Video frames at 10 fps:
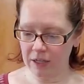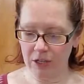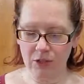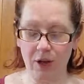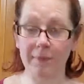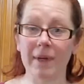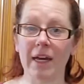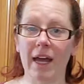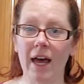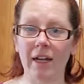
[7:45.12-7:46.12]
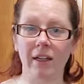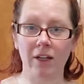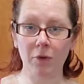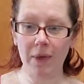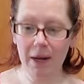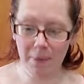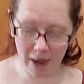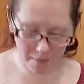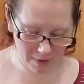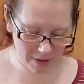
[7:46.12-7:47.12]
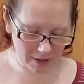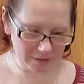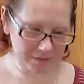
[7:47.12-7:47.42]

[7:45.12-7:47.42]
so I'm gonna add a little bit of pepper.